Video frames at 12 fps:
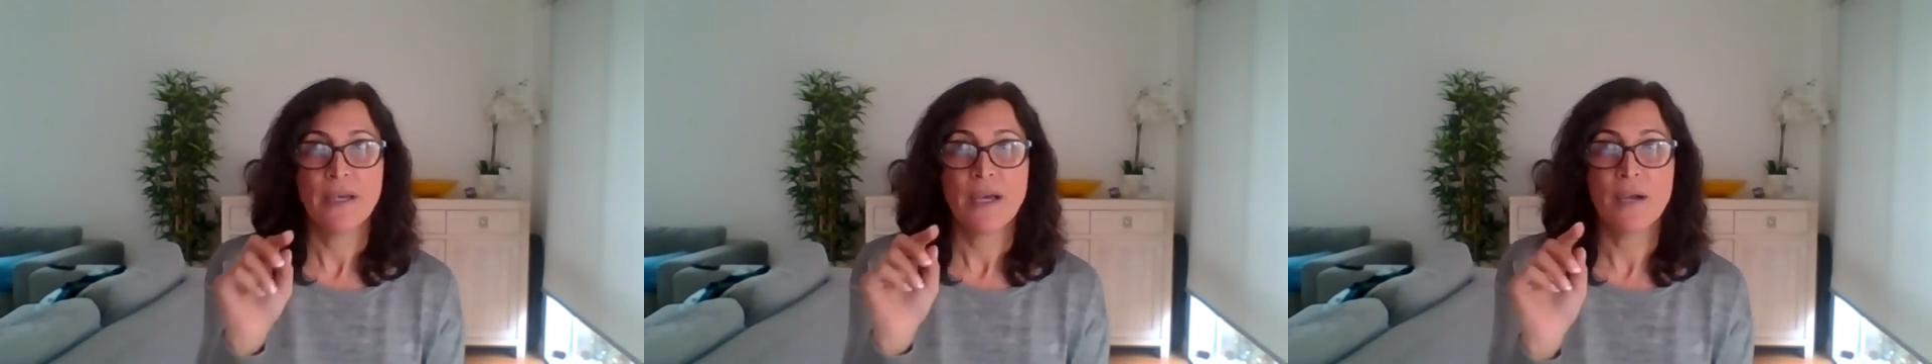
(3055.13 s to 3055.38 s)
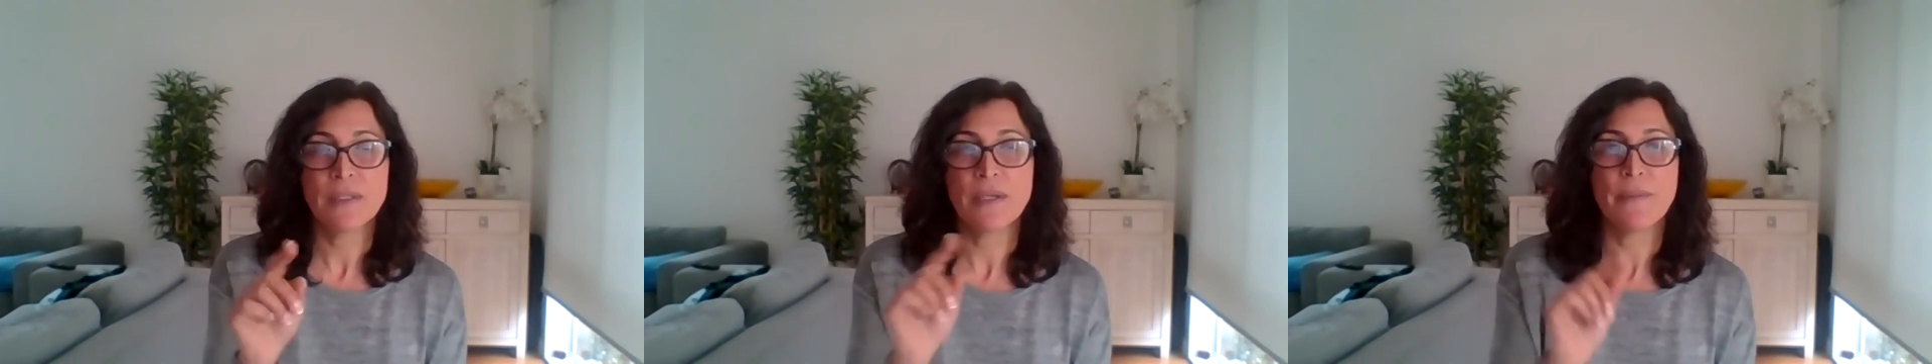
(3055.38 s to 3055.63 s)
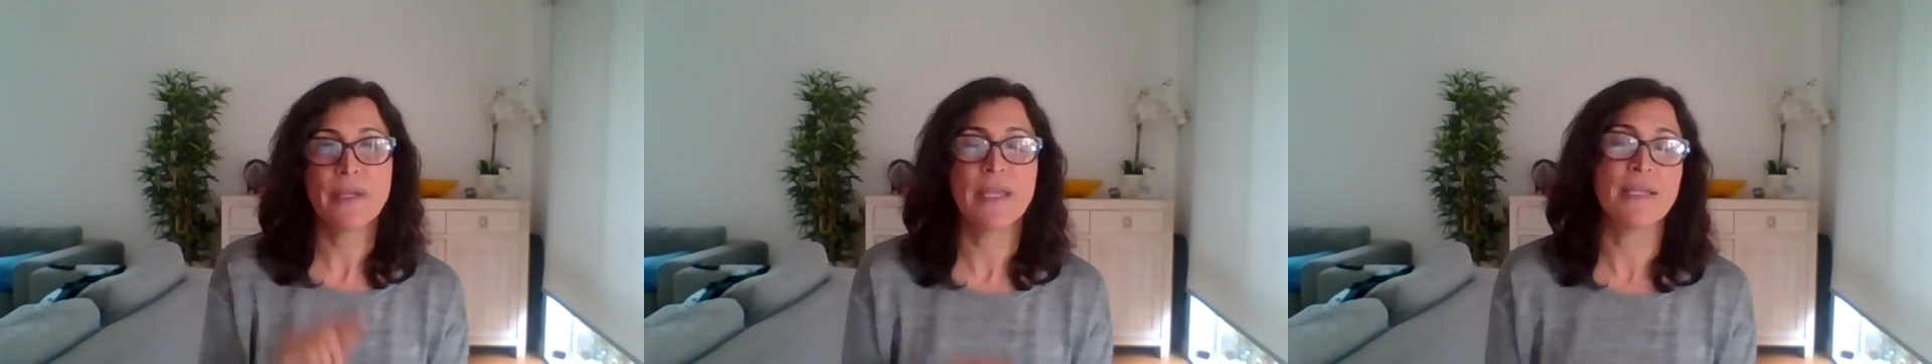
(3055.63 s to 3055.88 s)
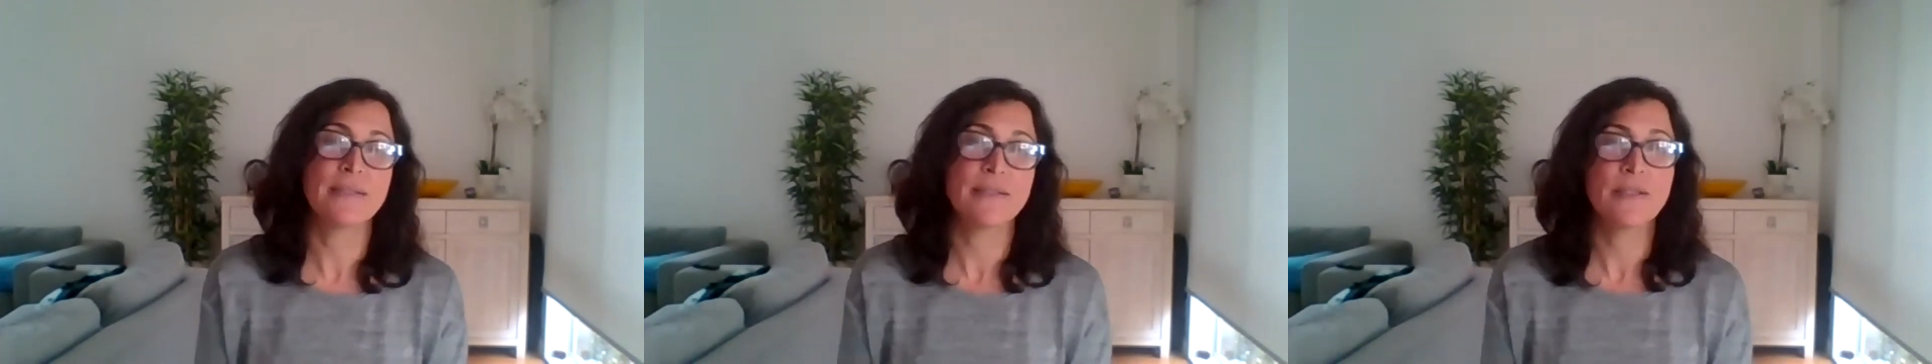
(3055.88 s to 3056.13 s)
I was up
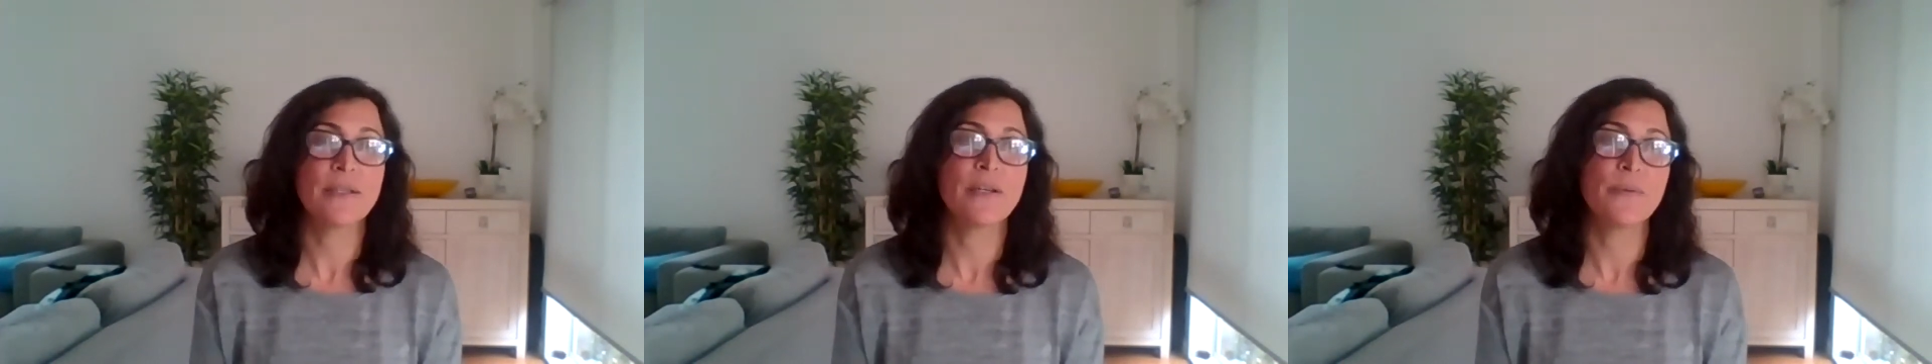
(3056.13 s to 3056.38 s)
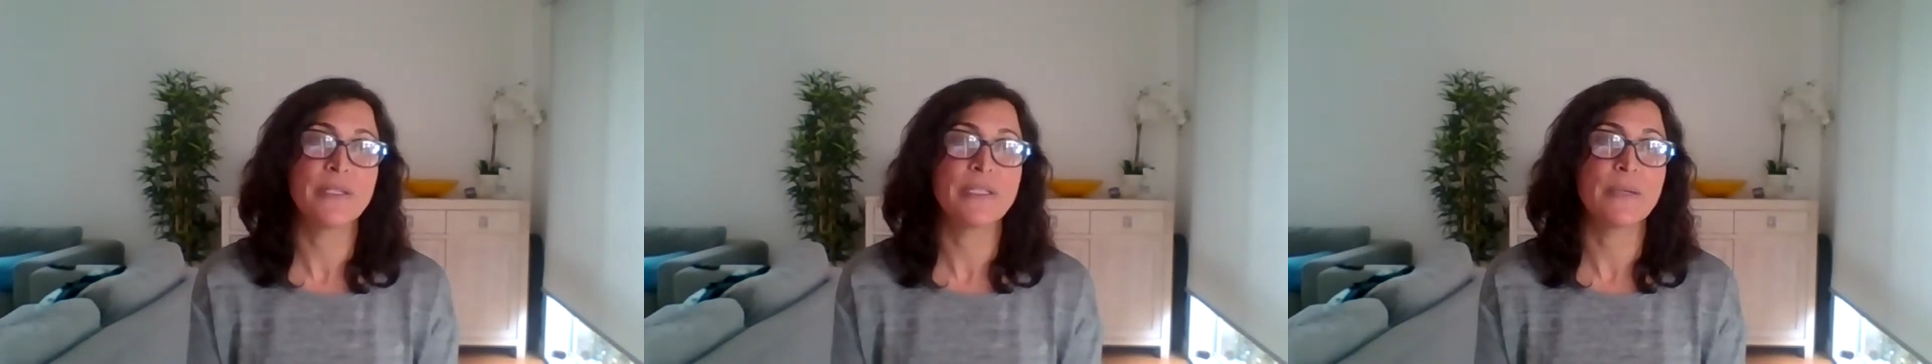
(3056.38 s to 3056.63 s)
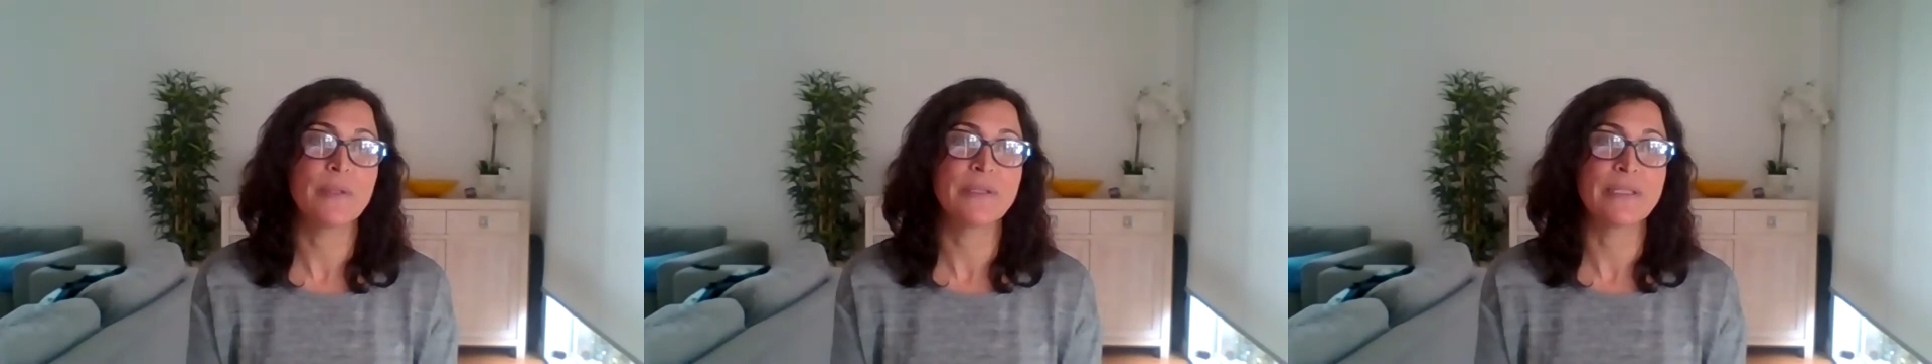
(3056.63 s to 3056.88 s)
against a girl with a double